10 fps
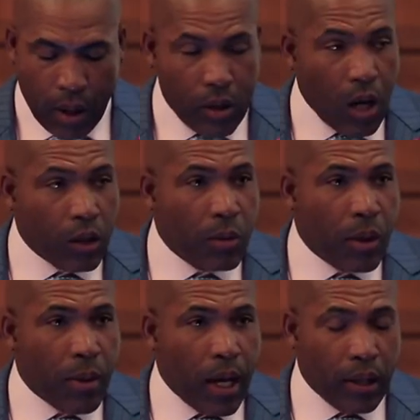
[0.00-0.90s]
He talked to
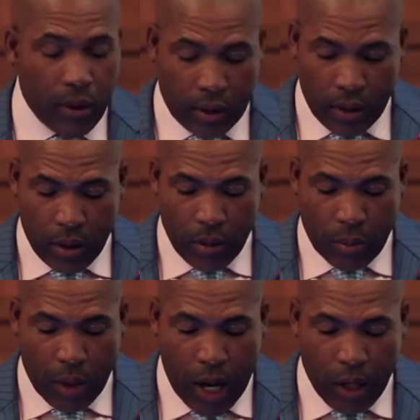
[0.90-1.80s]
me about his
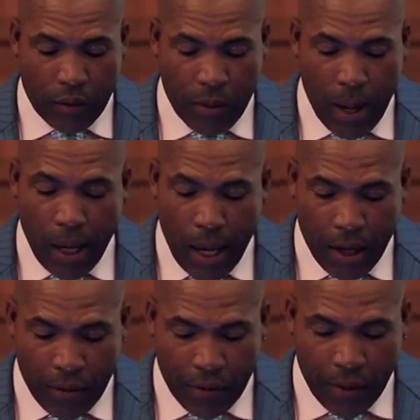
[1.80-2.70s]
plans for my
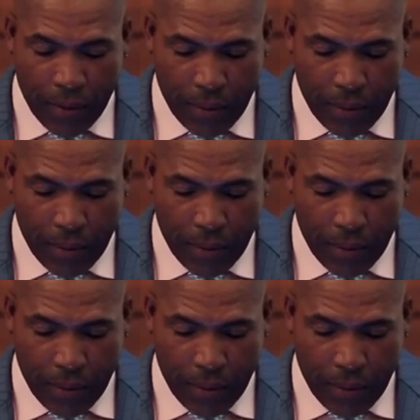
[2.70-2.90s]
life.